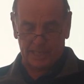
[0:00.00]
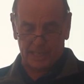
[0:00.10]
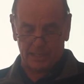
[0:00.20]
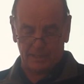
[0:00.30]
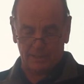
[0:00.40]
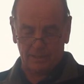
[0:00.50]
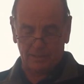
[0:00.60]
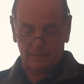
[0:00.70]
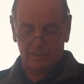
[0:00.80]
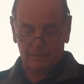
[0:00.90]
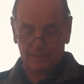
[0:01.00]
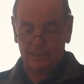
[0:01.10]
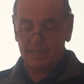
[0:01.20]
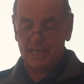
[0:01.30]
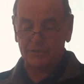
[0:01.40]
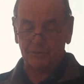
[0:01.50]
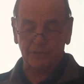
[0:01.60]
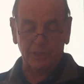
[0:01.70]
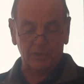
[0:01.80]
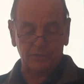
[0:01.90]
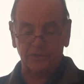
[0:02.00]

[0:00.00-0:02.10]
Day, International Year of